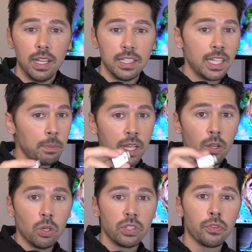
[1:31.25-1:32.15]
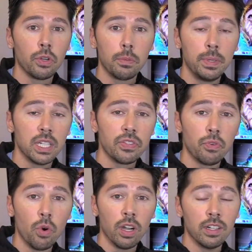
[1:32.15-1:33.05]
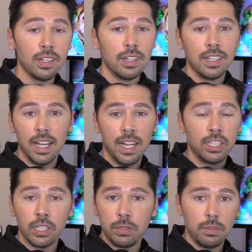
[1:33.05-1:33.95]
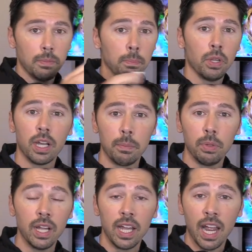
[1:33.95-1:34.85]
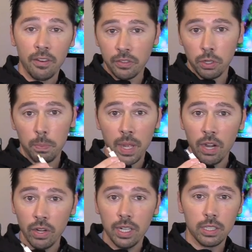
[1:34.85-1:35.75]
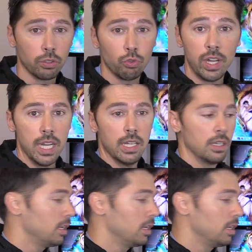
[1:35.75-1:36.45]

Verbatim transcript: Same thing goes for your PS4. It's just plug and play after you pair it. It's great.